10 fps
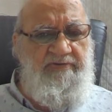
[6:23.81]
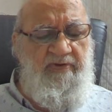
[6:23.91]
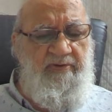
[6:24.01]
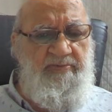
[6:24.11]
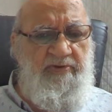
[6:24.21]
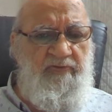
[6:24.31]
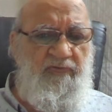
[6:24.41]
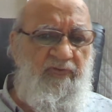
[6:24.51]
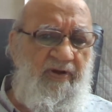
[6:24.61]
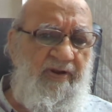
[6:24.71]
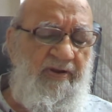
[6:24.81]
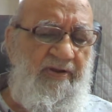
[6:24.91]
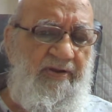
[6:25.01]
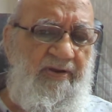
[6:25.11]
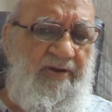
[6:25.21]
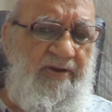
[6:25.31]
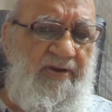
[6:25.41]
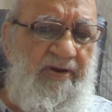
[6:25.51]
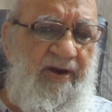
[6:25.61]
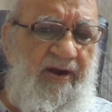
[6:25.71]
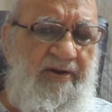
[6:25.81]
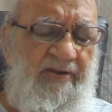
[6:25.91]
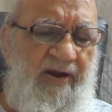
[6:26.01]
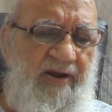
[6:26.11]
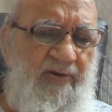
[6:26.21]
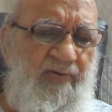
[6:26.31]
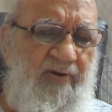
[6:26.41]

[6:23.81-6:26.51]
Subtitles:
from the kuffar, and they had to